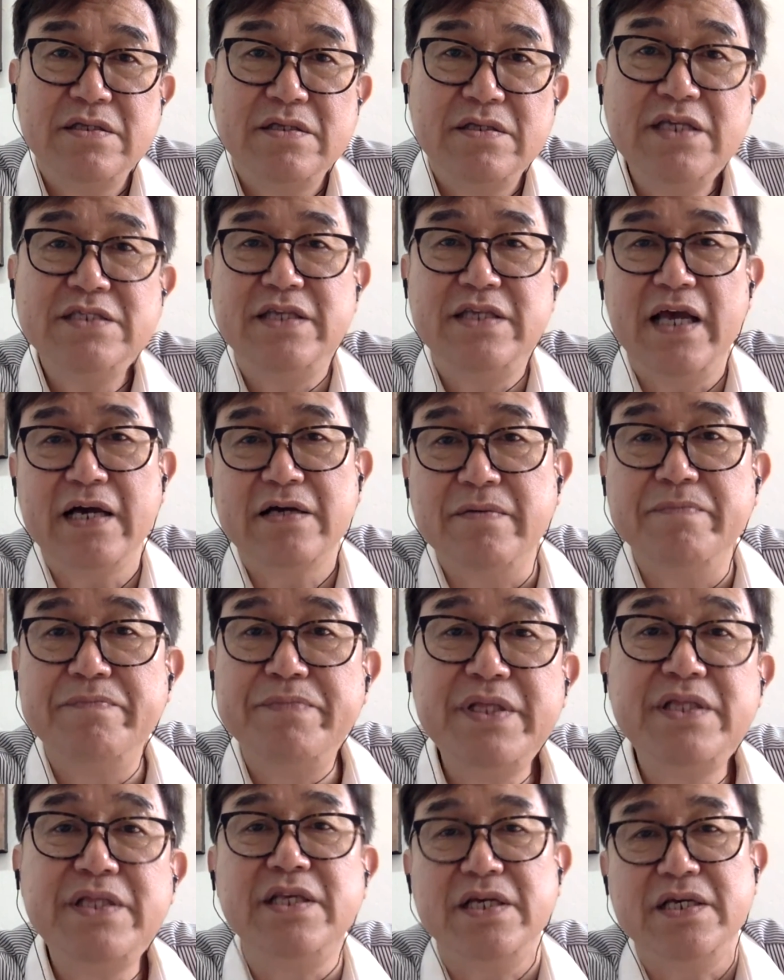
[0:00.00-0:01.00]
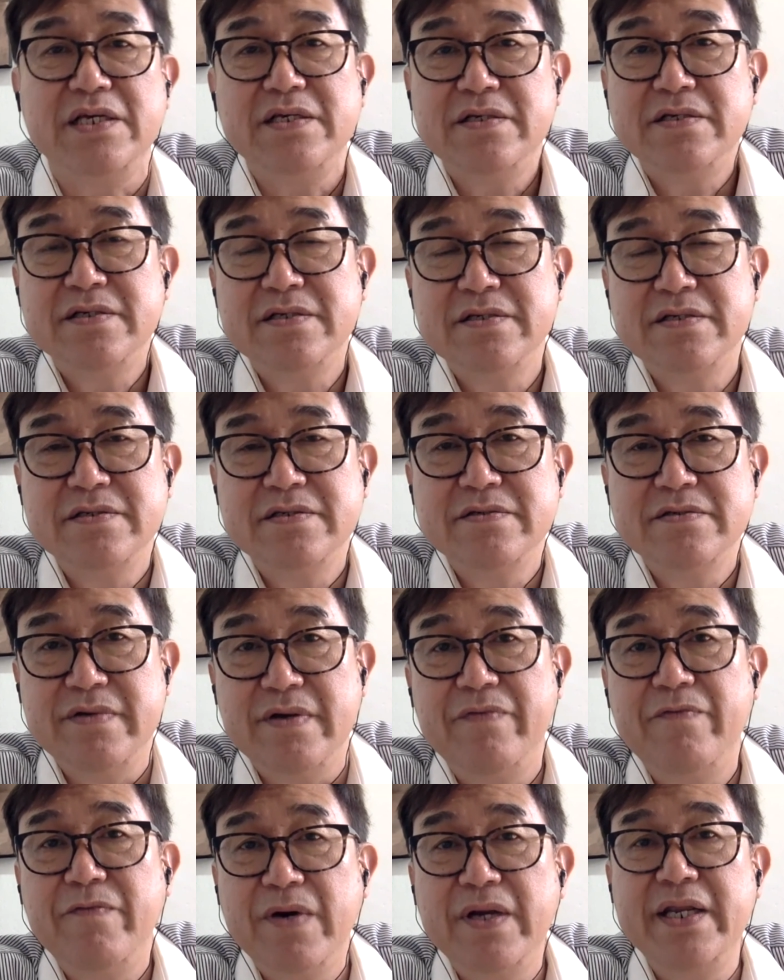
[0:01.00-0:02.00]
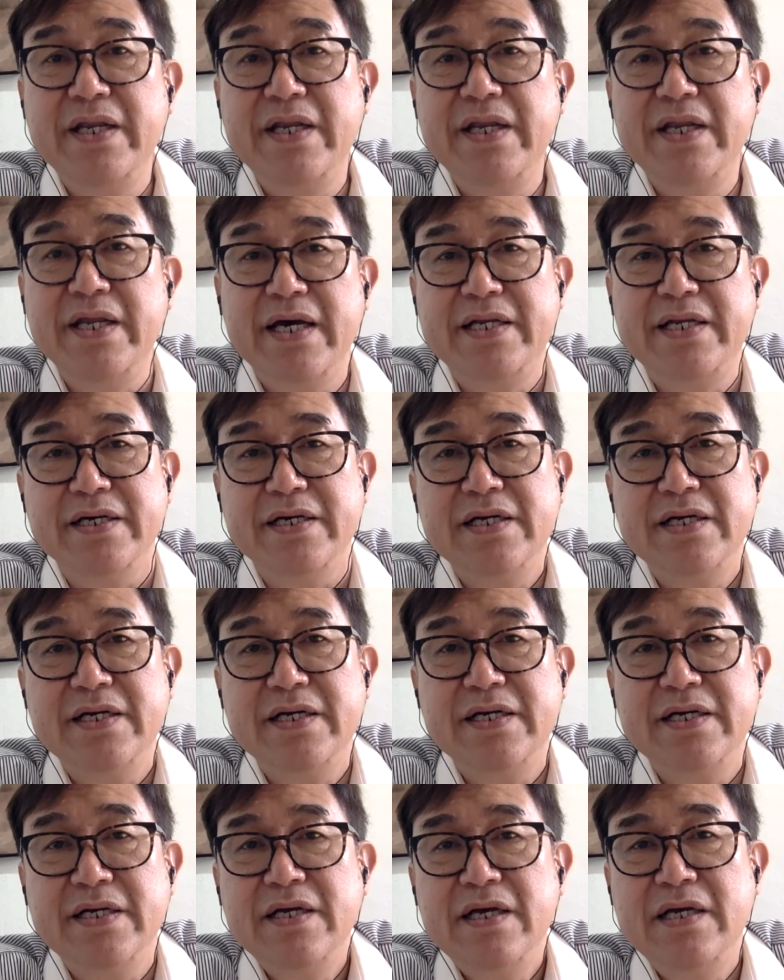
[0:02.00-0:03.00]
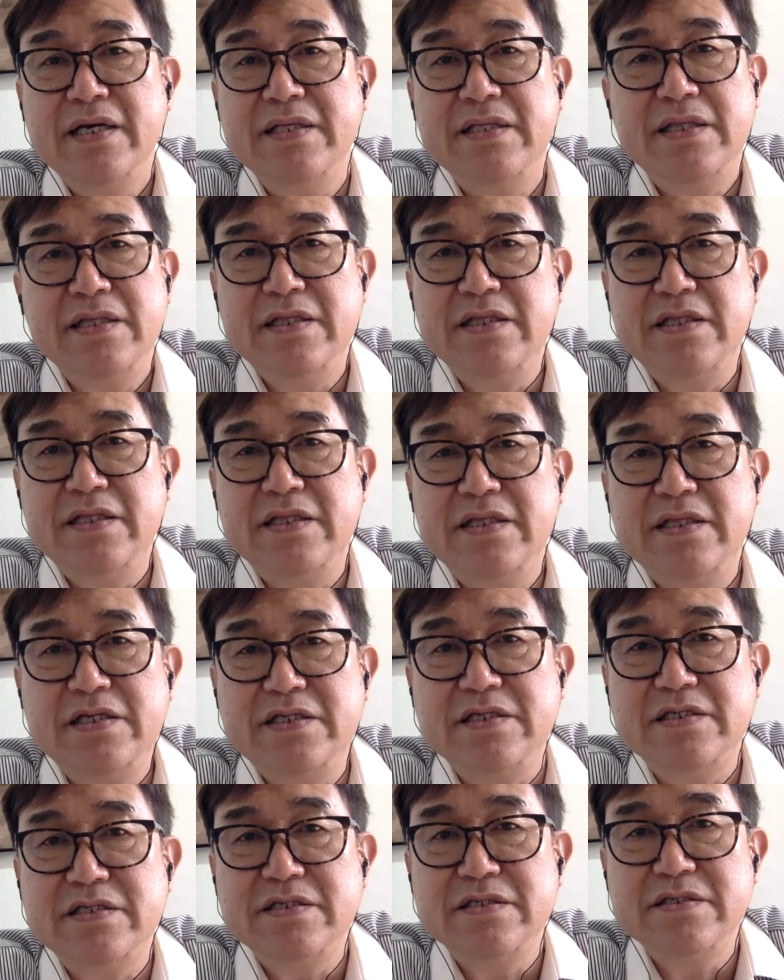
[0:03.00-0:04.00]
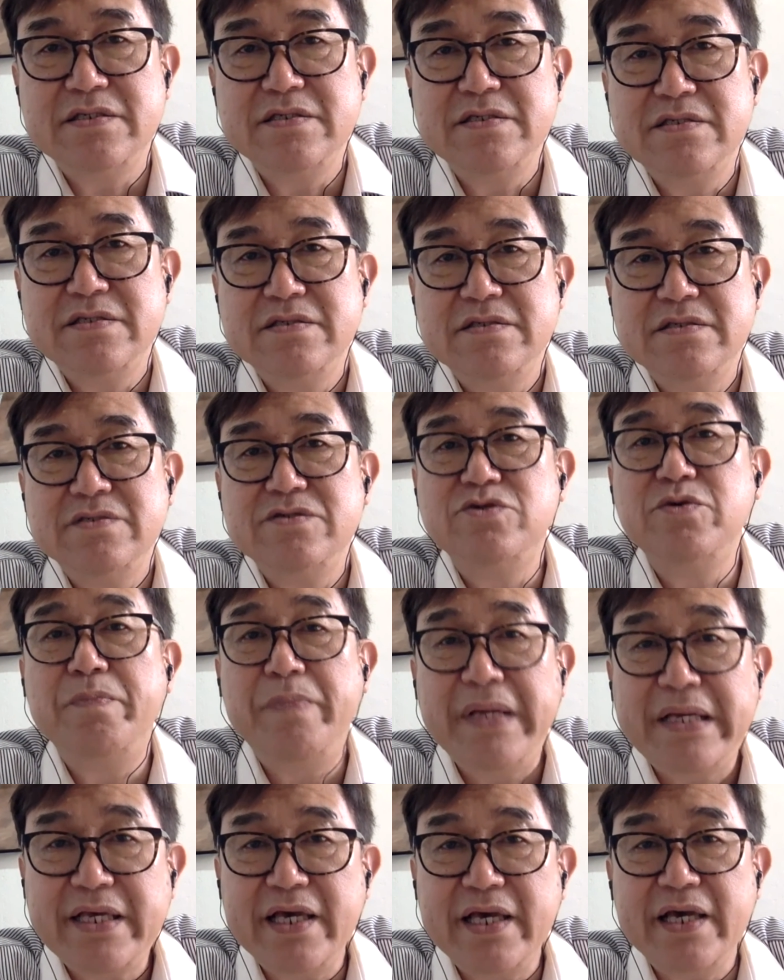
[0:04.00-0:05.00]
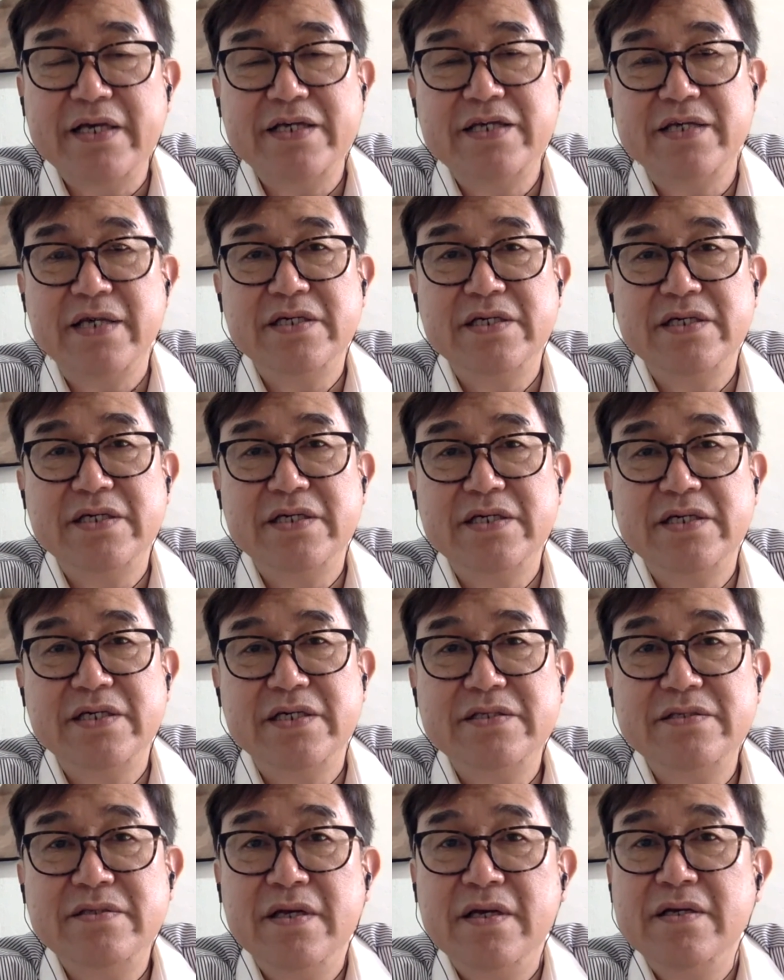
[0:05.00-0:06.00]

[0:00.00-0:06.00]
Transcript: thinks they are competing with one another. And this is duplication,